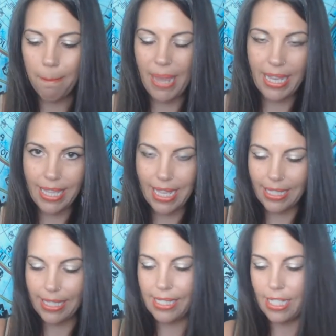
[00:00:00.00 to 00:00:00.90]
making that
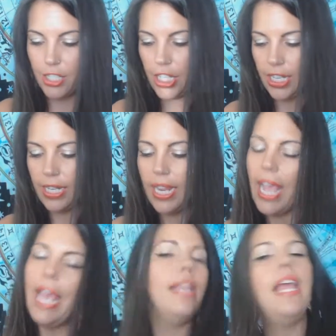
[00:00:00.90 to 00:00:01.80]
decision
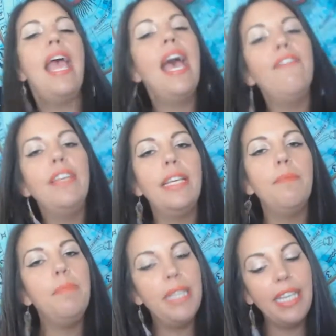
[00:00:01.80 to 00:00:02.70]
and having
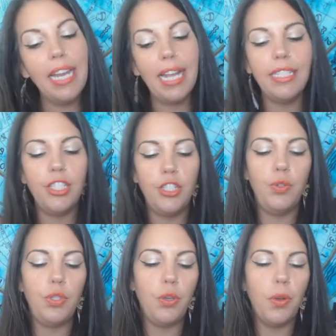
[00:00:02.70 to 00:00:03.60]
it be connected to
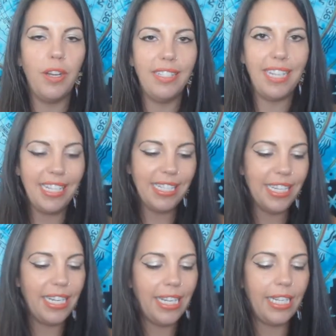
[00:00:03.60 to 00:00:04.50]
your
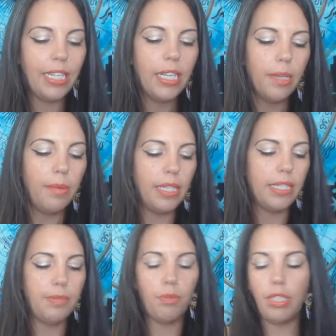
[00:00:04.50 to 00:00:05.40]
destiny
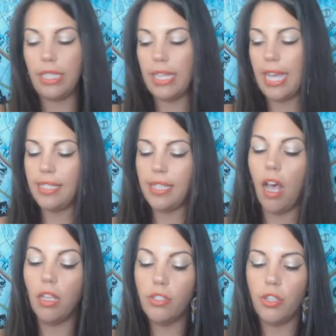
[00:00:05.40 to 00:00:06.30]
because really that's
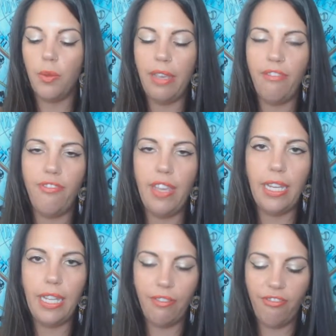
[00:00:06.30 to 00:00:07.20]
also a
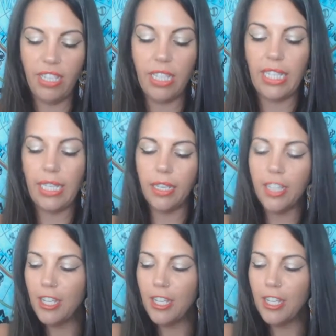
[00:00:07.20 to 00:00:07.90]
faded feeling.